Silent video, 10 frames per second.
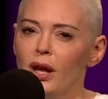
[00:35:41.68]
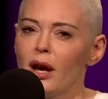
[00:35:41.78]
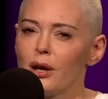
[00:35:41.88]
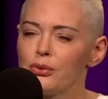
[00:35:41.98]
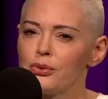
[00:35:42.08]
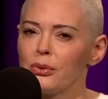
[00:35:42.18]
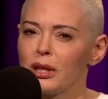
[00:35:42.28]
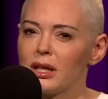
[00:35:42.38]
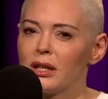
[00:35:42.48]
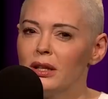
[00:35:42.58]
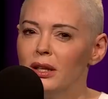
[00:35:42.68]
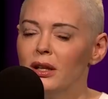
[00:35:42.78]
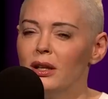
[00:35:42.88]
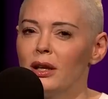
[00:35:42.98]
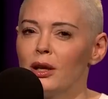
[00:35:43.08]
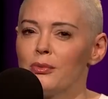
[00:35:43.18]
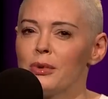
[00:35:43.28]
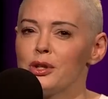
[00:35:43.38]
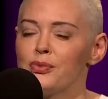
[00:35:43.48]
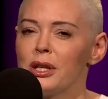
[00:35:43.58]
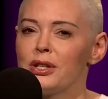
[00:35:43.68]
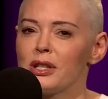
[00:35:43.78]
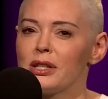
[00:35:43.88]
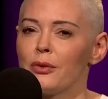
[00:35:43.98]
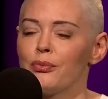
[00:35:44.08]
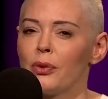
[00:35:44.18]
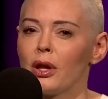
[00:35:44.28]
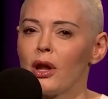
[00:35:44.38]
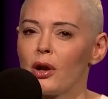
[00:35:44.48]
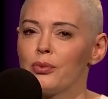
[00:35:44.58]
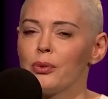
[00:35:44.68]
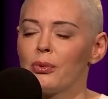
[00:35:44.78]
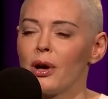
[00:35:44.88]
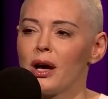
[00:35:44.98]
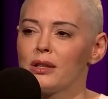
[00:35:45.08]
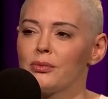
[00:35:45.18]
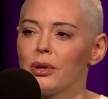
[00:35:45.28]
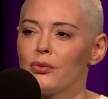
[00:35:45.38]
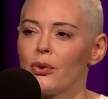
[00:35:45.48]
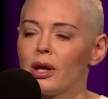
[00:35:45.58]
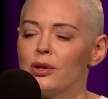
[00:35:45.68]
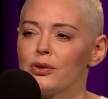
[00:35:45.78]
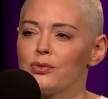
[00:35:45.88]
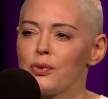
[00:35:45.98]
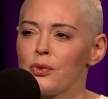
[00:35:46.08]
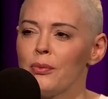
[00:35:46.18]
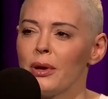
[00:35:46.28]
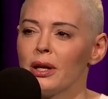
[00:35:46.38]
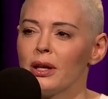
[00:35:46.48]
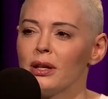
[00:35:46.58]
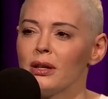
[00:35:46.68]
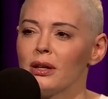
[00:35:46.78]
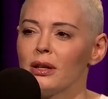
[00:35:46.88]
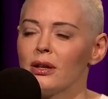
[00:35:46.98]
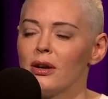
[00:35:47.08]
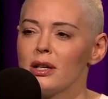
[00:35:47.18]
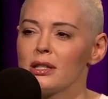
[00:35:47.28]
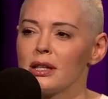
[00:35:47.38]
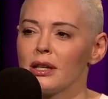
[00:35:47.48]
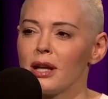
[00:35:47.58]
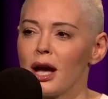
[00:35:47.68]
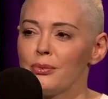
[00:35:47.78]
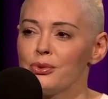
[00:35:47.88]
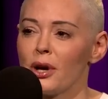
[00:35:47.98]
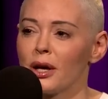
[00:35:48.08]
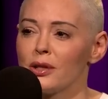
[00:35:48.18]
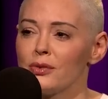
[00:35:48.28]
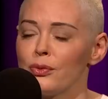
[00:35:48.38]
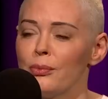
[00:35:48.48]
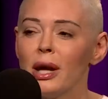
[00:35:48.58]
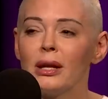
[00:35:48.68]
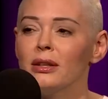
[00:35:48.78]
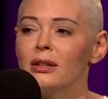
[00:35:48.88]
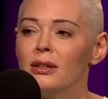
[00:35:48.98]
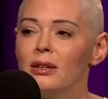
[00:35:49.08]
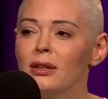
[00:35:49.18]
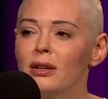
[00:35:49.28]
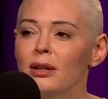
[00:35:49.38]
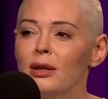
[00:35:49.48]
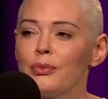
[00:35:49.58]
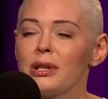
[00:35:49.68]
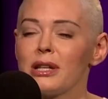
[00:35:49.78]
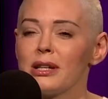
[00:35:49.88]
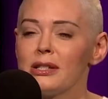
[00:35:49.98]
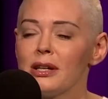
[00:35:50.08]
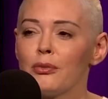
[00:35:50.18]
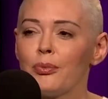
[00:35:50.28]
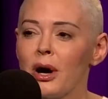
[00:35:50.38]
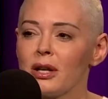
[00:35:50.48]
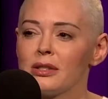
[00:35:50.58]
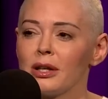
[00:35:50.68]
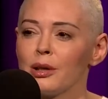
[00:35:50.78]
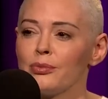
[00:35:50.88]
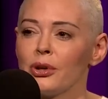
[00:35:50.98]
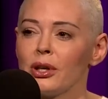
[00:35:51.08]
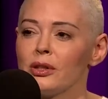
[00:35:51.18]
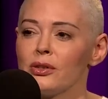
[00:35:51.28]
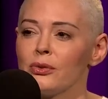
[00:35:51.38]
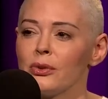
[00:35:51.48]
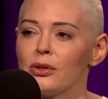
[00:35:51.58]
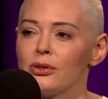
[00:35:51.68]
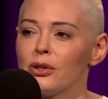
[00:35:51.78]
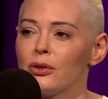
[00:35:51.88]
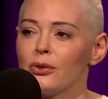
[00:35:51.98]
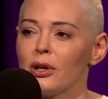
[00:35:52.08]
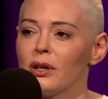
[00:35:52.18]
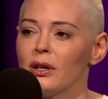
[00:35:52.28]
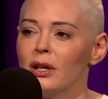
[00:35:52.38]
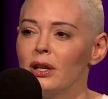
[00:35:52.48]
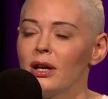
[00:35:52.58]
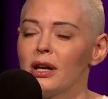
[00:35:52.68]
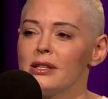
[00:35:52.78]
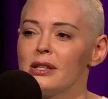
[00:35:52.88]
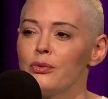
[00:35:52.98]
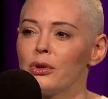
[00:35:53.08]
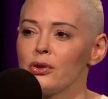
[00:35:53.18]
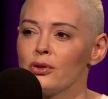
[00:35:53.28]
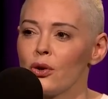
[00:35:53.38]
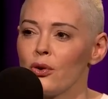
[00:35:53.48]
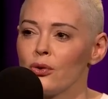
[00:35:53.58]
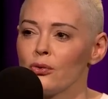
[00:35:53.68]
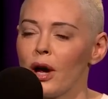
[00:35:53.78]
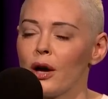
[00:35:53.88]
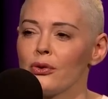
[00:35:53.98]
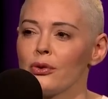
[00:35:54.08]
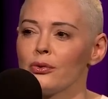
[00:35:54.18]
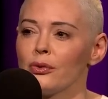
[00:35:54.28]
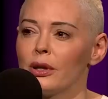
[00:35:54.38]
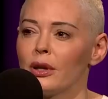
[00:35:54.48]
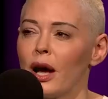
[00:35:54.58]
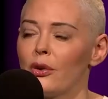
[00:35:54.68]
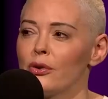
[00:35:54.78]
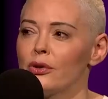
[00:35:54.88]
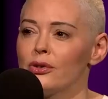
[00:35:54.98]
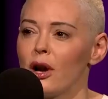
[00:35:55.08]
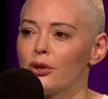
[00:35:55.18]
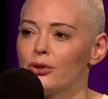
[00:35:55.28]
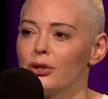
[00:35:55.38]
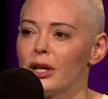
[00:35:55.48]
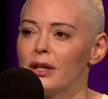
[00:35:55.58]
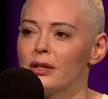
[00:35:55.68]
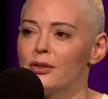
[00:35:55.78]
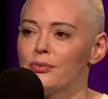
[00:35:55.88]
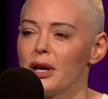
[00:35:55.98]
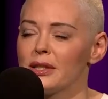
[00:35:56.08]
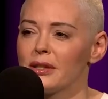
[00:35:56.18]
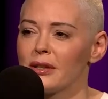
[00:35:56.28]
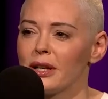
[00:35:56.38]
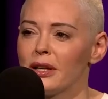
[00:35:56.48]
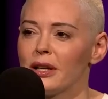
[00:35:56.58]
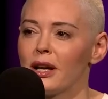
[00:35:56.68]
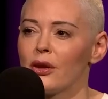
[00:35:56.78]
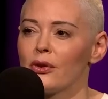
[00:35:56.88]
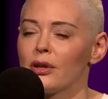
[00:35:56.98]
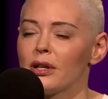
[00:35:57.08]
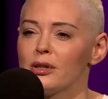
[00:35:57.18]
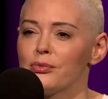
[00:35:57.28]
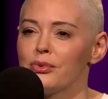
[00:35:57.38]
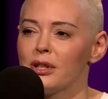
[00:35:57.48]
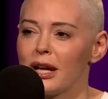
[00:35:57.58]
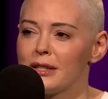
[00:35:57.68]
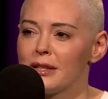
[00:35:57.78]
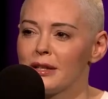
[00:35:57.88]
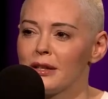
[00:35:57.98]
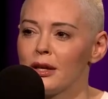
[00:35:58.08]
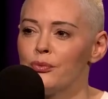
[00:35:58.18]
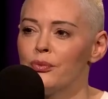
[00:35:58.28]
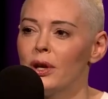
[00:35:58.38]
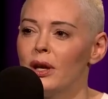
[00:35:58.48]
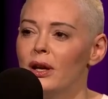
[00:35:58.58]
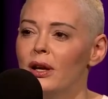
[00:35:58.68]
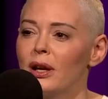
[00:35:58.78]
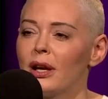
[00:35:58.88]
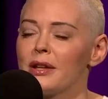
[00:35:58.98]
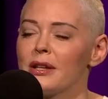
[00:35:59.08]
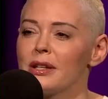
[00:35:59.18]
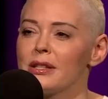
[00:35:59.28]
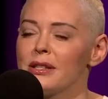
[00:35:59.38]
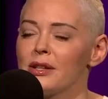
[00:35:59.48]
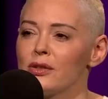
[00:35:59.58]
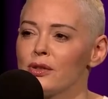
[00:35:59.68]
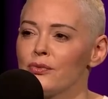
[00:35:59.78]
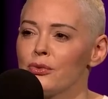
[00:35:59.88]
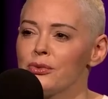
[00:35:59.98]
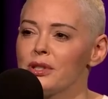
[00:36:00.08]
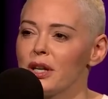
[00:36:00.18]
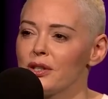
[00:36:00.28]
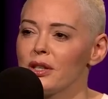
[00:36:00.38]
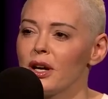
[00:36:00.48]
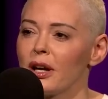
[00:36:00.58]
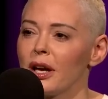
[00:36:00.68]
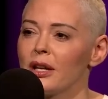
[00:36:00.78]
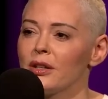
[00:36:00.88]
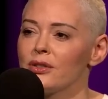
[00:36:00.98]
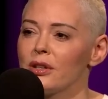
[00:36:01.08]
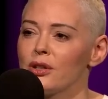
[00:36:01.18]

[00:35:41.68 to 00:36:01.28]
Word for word: I was really, you know, in my speech I said a lot of people ask me if what I do is for women and and honestly in the abstract it's for men because I see the box they get put into when they're children. I see what they're told, how they're how they're indoctrinated into masculinity, how they it's implanted in them and I think it steals them from such a young age